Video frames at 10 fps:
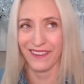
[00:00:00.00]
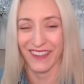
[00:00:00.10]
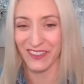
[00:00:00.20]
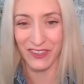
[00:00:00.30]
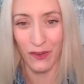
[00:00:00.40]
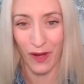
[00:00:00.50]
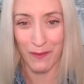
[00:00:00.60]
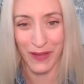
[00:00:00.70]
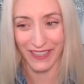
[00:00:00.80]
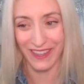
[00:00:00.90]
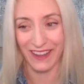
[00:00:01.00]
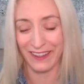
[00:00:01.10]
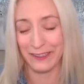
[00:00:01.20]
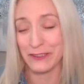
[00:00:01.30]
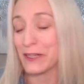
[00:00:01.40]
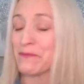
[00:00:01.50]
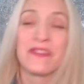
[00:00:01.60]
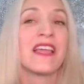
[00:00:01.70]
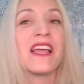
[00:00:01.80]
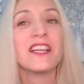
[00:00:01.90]
I don't know why I picked that country.
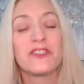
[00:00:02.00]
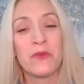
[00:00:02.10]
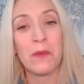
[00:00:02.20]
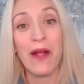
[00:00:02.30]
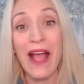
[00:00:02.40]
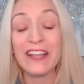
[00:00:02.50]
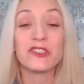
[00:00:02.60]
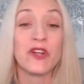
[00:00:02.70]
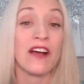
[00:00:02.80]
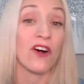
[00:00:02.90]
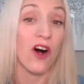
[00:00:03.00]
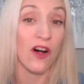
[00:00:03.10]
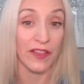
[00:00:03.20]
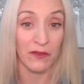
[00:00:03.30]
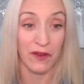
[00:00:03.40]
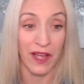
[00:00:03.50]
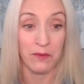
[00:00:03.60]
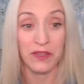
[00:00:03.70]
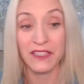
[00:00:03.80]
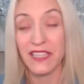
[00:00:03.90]
Just remember, I had to travel all that
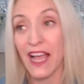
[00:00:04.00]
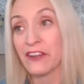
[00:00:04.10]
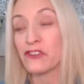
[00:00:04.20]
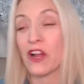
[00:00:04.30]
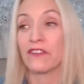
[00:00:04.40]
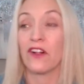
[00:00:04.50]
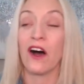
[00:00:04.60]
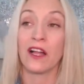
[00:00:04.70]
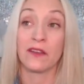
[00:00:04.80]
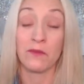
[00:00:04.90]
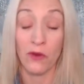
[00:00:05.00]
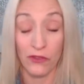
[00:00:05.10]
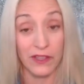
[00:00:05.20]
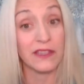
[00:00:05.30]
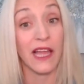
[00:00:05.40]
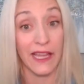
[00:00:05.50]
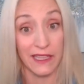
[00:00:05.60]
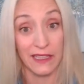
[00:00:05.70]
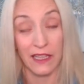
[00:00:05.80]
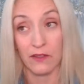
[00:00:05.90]
way. Plus I had to travel on more than
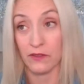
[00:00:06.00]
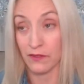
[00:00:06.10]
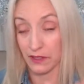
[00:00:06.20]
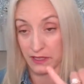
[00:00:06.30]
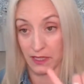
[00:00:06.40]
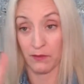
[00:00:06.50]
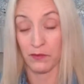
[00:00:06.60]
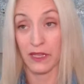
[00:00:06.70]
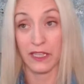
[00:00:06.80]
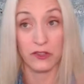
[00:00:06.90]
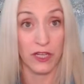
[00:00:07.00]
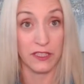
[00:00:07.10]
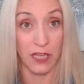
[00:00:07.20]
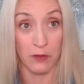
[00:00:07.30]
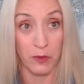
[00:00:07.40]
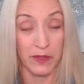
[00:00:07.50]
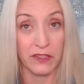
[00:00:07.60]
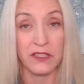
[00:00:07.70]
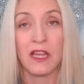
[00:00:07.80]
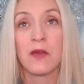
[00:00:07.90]
likely, planes, trains, and
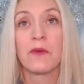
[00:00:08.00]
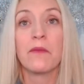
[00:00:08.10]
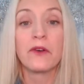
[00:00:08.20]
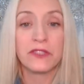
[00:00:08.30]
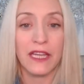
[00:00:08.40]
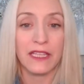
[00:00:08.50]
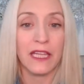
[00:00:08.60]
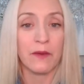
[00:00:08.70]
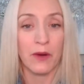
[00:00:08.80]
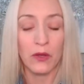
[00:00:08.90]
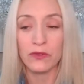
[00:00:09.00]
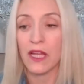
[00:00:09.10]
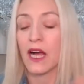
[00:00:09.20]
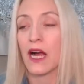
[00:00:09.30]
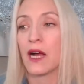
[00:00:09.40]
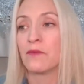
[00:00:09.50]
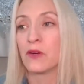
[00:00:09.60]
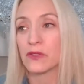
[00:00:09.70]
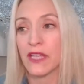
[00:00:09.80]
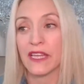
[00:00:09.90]
automobiles, but most likely a boat,
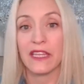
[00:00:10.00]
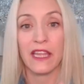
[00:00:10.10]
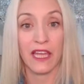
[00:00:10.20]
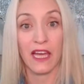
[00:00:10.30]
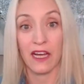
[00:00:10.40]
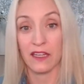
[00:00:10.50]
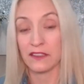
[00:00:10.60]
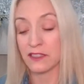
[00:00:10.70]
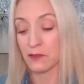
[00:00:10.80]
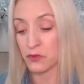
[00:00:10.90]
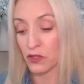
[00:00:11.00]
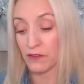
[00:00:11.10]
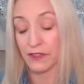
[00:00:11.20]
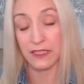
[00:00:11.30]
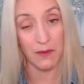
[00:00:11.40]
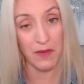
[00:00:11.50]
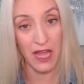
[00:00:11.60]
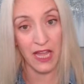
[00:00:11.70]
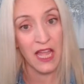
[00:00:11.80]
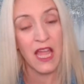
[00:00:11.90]
most likely some sort of a
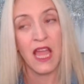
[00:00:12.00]
semi.